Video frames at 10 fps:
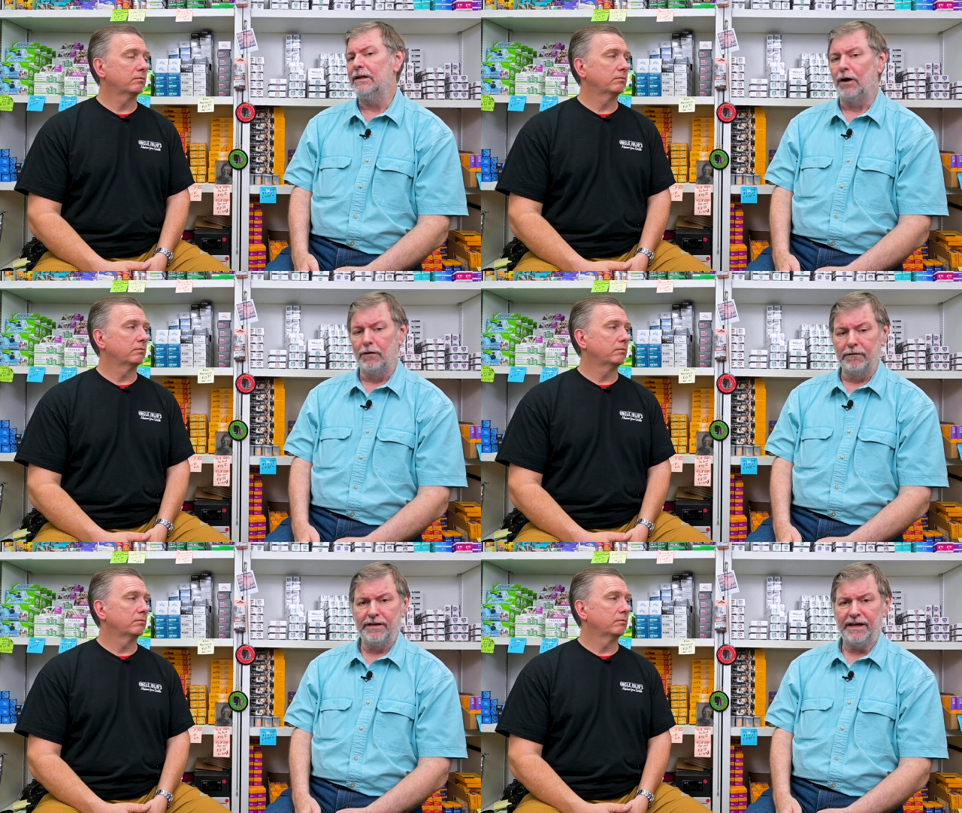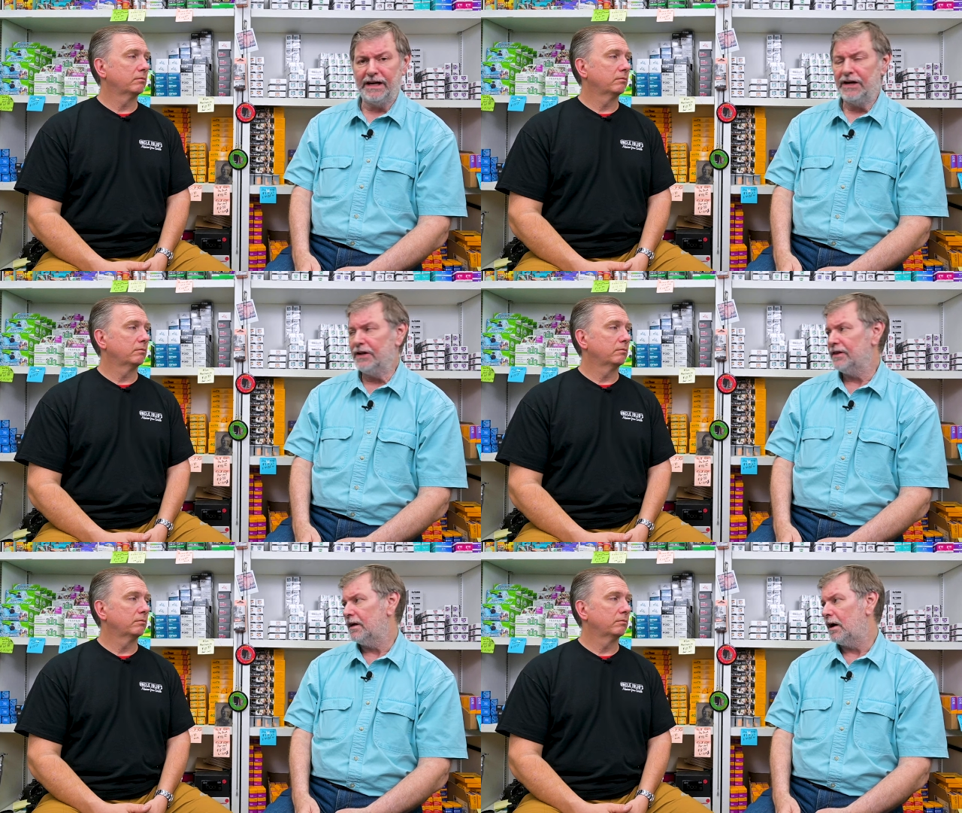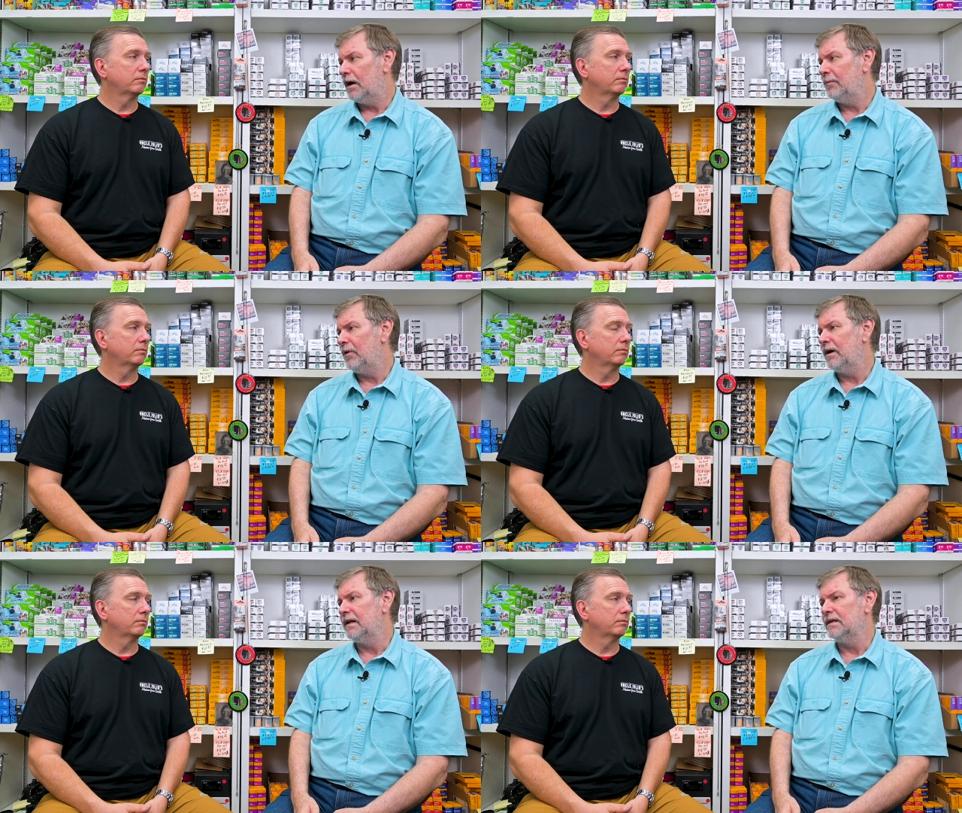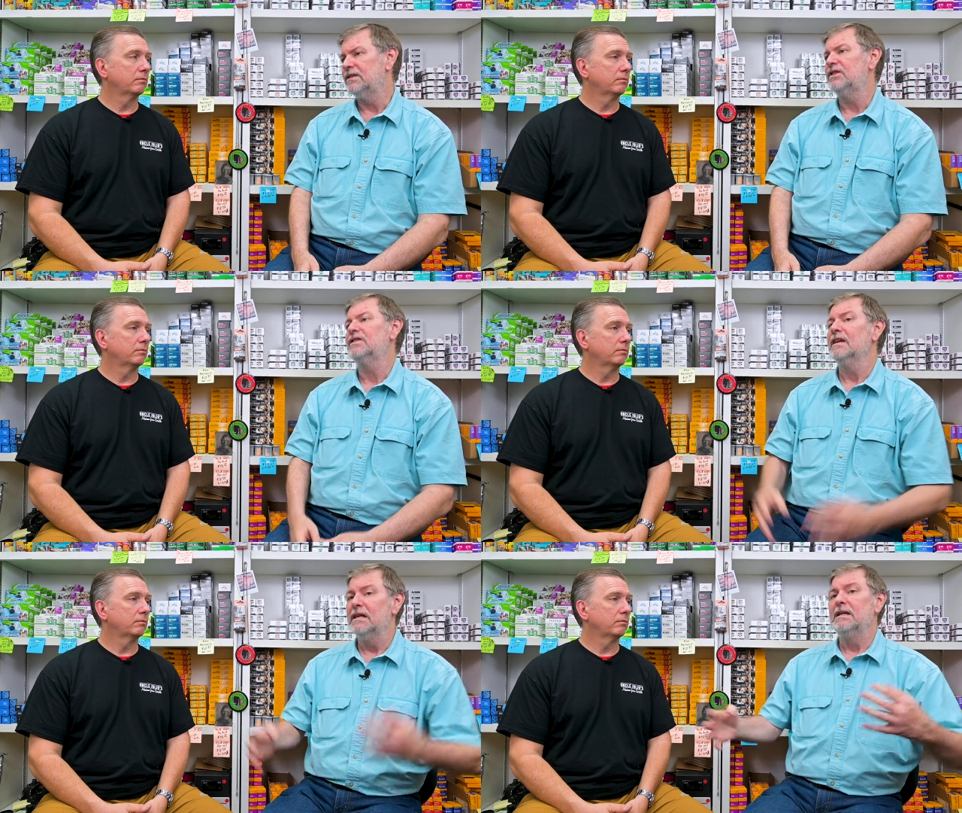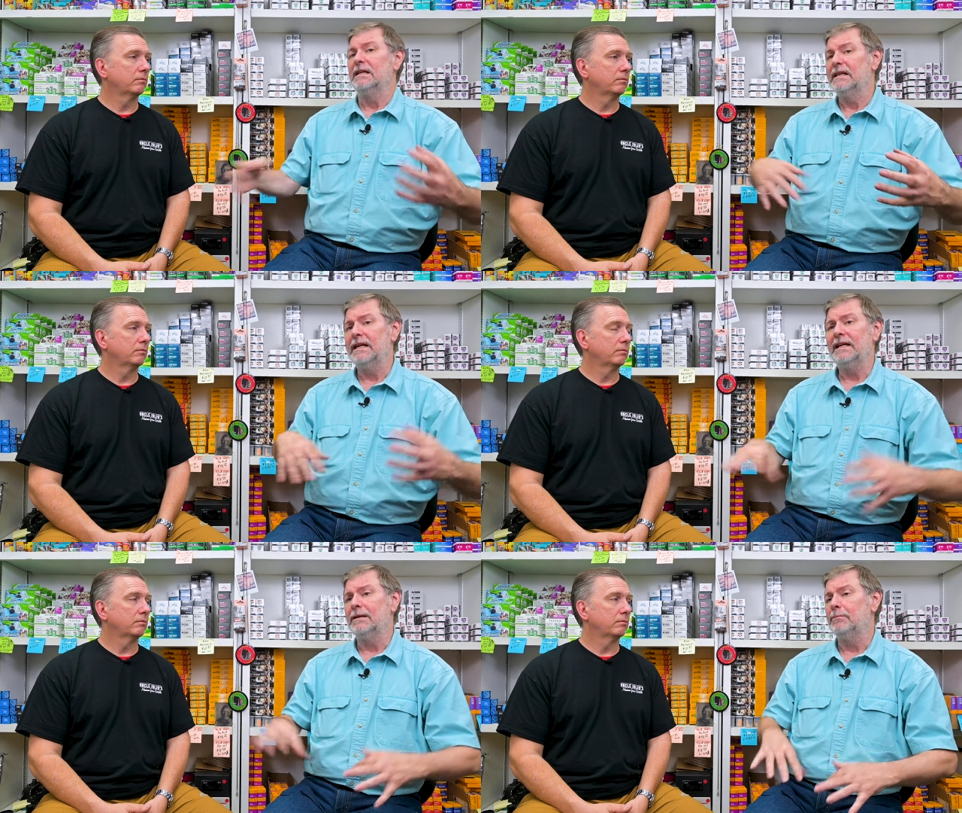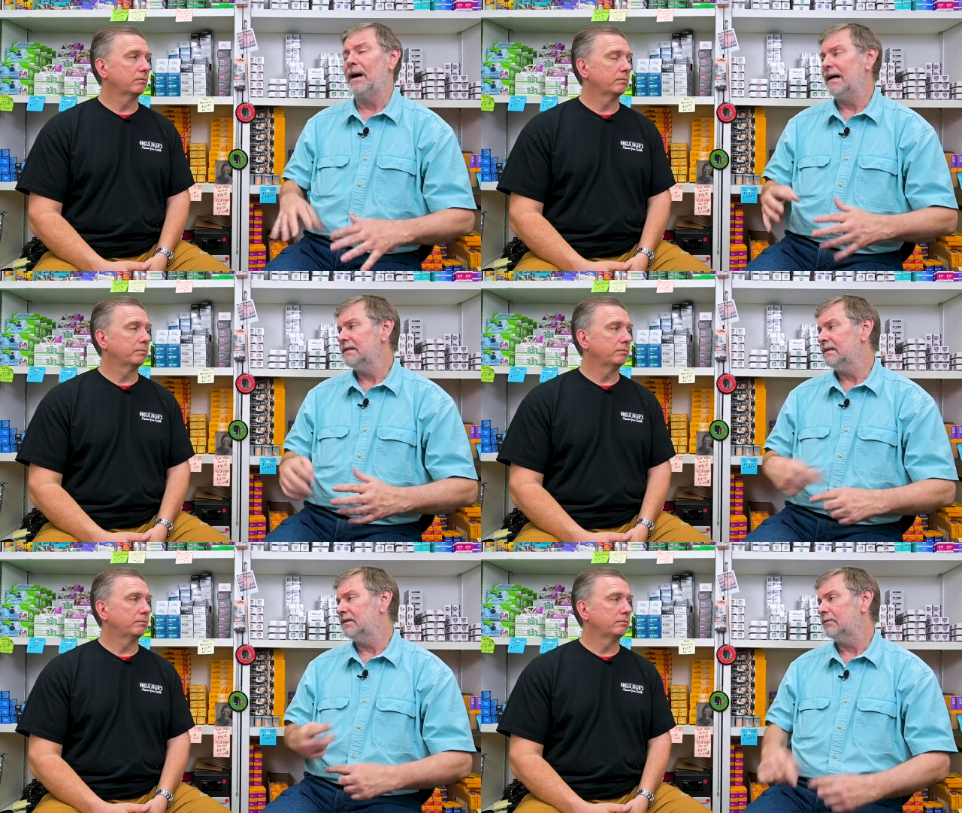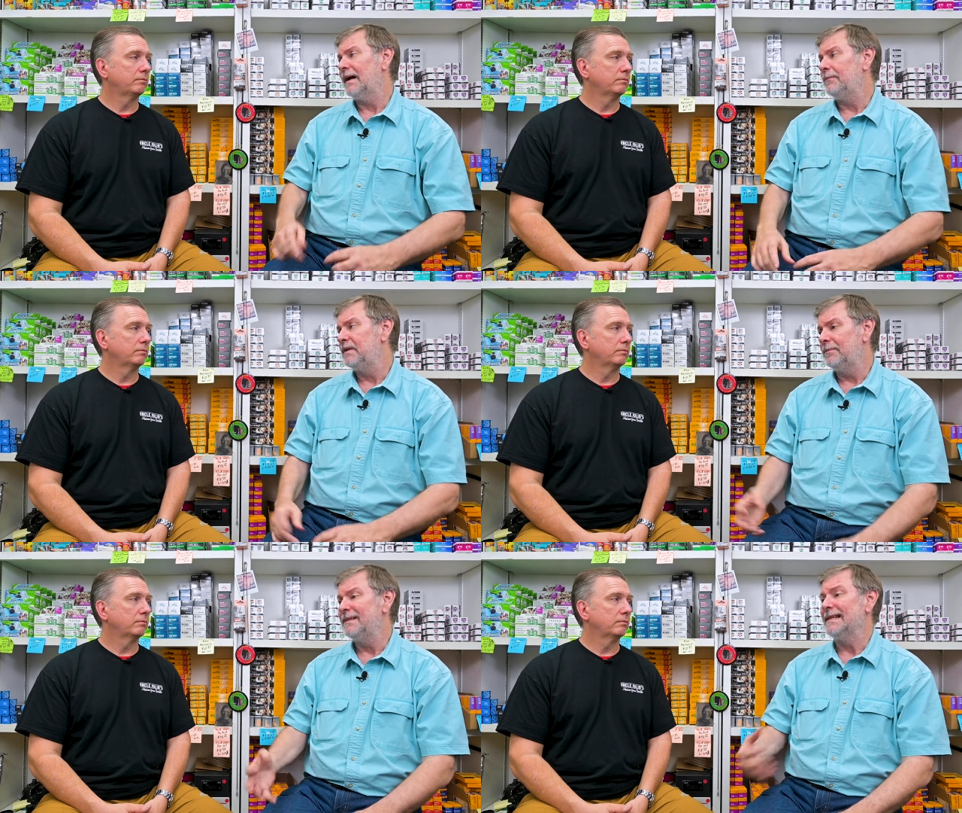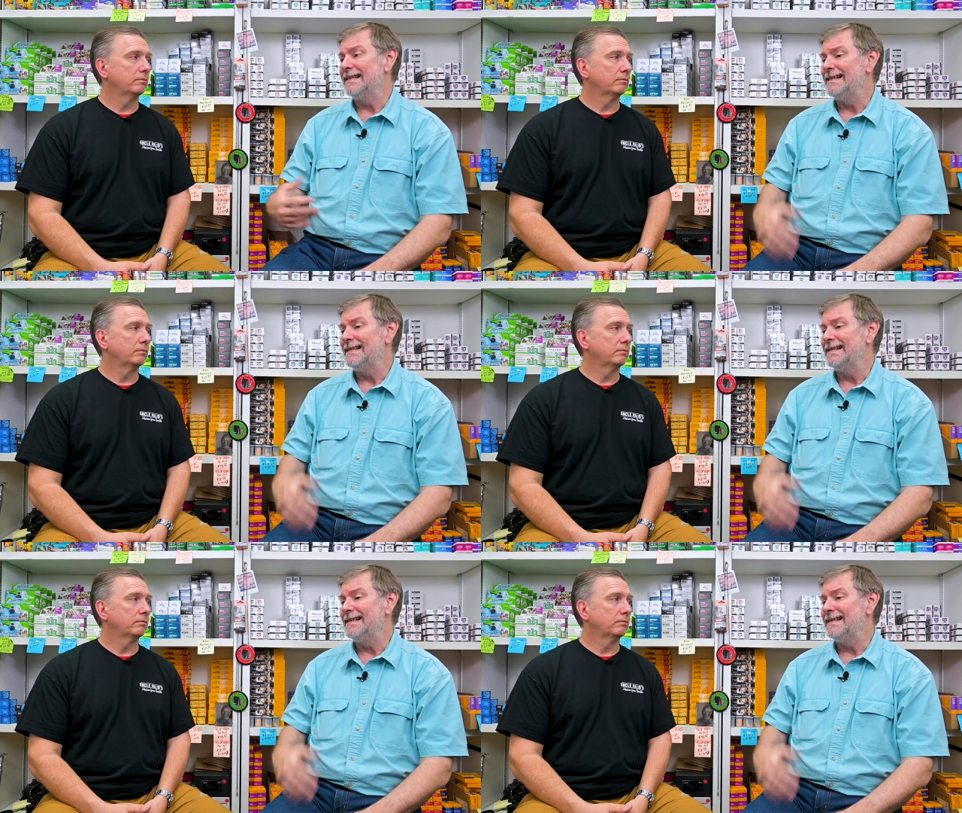Speaker 1: it over there. The hard part is just getting it in boxes and wrapped up to